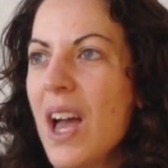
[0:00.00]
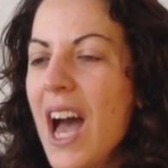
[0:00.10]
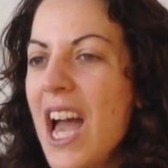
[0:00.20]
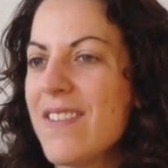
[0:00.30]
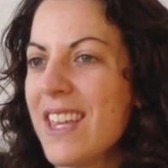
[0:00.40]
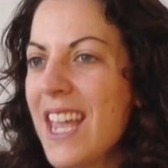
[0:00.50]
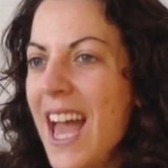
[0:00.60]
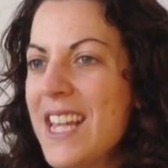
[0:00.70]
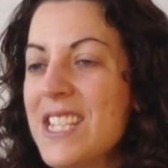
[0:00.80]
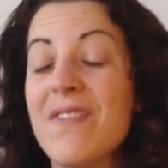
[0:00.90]
Ivy
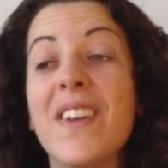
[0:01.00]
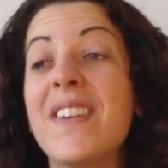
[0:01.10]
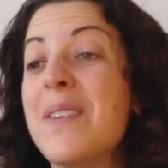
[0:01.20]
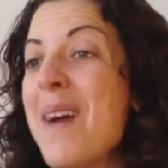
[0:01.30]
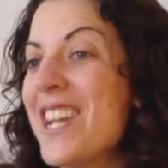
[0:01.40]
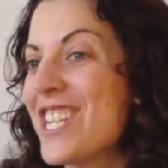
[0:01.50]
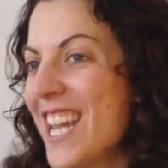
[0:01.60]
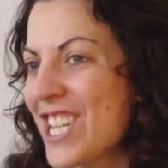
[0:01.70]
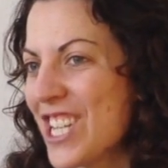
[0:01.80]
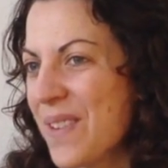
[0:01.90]
has a vivid
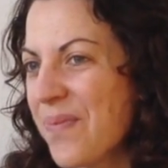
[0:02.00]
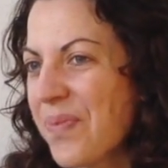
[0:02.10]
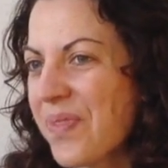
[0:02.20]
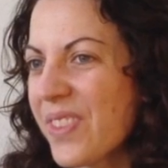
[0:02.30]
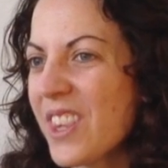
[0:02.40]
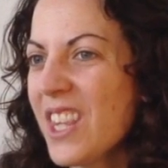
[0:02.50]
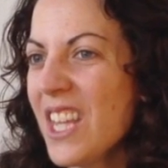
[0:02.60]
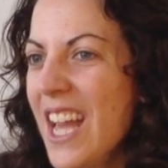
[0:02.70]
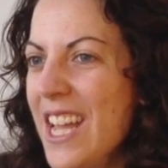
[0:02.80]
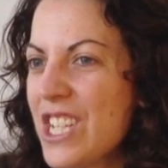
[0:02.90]
imagination,
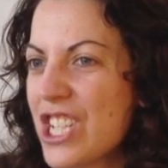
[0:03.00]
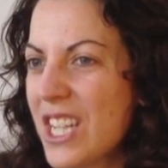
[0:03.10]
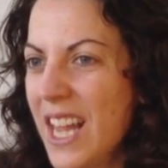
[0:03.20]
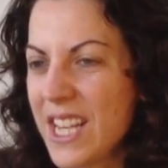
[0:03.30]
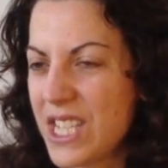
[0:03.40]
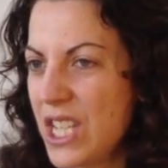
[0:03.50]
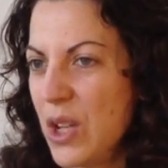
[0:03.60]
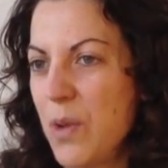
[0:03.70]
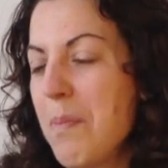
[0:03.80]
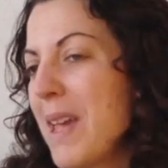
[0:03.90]
and she likes
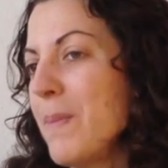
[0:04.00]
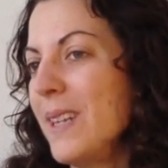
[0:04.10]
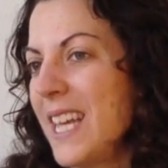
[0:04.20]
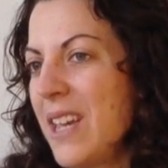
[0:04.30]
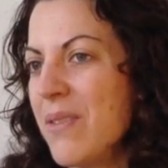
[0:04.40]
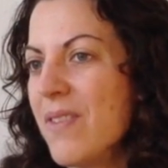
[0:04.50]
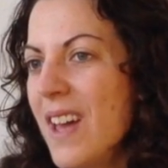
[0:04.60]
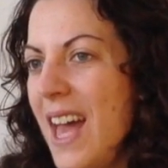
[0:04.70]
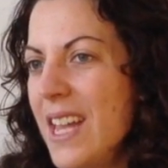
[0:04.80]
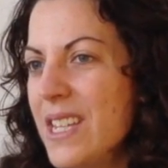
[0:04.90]
to make believe
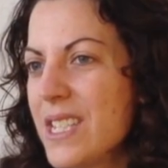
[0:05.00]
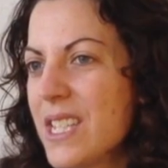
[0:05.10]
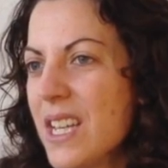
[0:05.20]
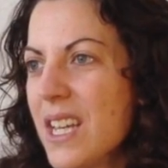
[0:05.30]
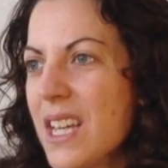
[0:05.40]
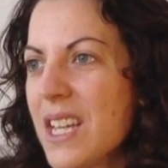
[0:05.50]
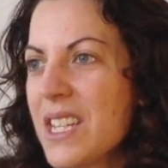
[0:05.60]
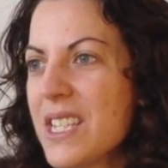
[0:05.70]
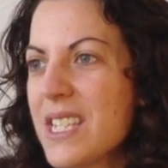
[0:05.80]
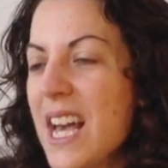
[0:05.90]
and
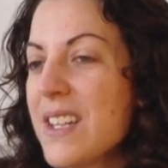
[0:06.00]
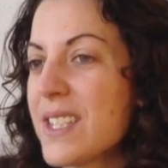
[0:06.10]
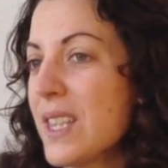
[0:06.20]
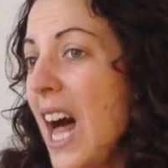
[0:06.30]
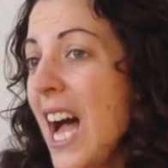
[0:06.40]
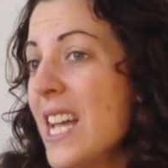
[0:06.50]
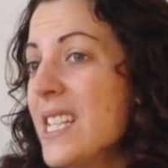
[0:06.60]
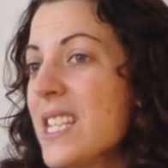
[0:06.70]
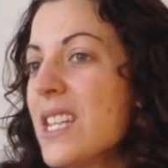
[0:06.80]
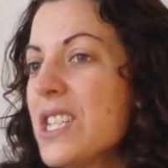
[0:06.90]
tells
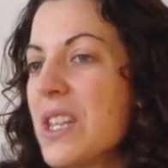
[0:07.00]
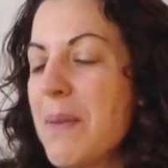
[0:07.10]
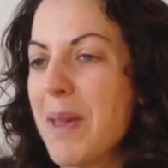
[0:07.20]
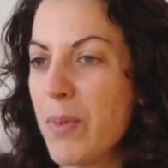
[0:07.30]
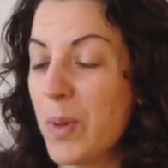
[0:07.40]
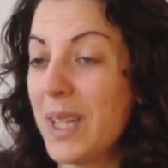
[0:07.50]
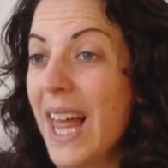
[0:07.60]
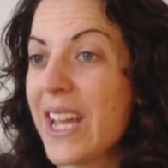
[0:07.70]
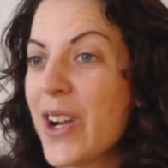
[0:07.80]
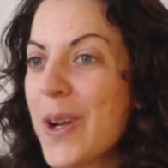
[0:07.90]
lies so that people will
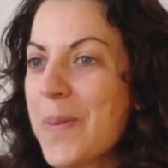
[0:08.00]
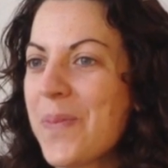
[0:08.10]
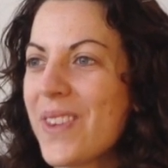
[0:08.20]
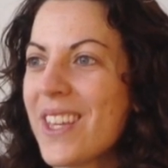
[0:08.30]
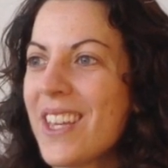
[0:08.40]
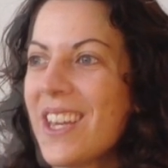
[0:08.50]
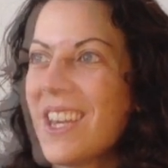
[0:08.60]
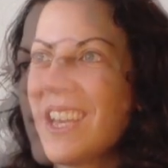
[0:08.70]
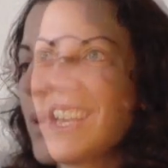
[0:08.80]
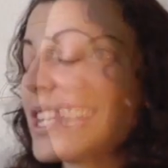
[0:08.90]
like her.
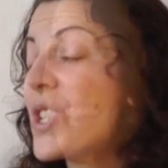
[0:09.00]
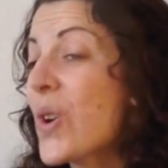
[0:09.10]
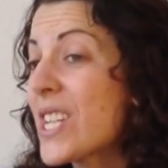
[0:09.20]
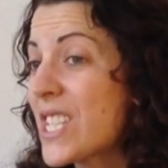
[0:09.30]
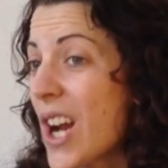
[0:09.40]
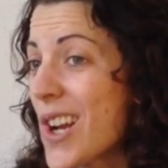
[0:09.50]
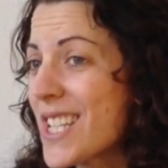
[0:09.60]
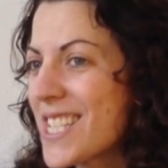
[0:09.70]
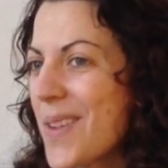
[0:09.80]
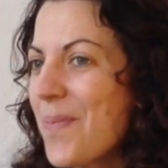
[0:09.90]
When the story
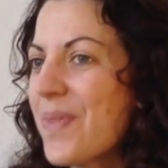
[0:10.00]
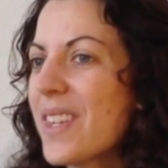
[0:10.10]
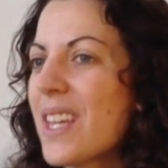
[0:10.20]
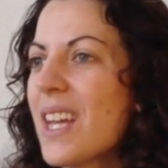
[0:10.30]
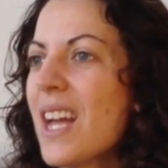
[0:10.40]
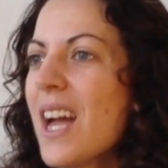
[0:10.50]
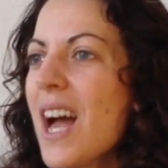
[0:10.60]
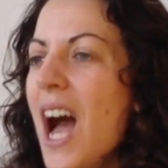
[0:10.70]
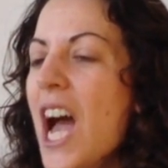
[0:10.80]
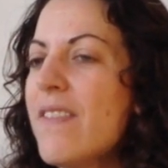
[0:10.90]
starts,
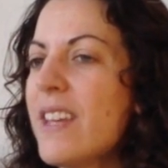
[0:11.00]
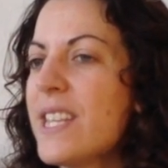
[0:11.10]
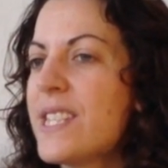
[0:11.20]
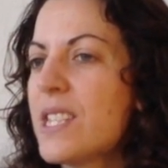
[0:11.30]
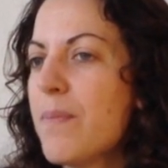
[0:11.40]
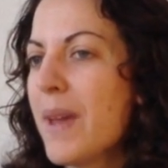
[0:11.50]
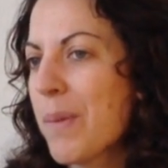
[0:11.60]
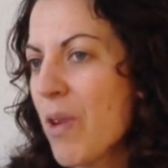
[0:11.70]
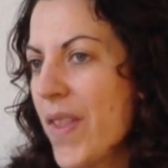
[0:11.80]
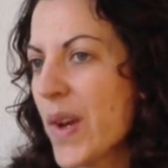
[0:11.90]
Ivy's
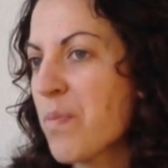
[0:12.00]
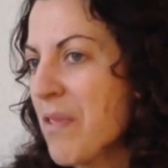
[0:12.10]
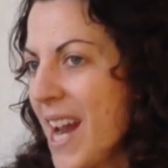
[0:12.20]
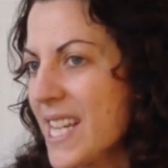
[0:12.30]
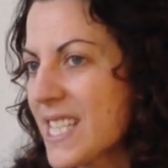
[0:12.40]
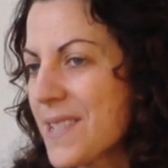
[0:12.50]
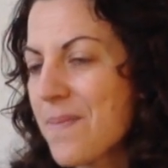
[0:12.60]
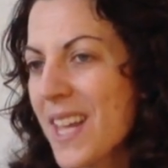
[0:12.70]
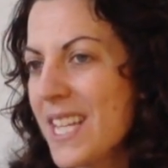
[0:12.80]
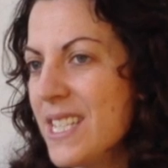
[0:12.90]
big brother, Brice,
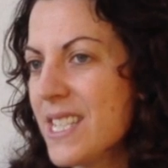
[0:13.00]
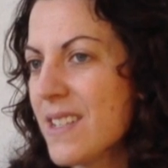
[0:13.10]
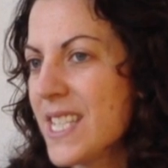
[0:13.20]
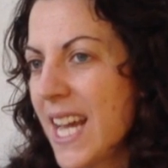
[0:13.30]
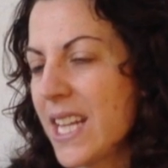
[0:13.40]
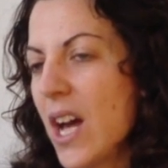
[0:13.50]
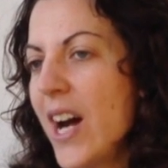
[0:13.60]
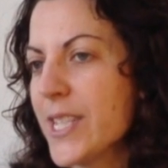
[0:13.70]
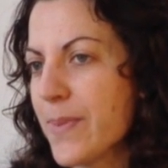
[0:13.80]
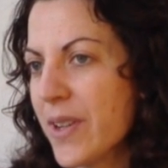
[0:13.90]
is sick in the
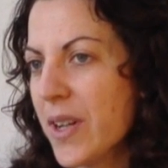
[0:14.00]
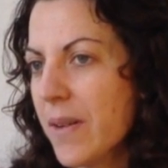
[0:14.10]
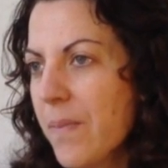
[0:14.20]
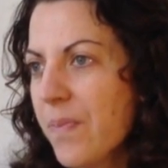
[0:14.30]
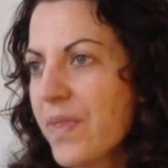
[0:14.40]
hospital,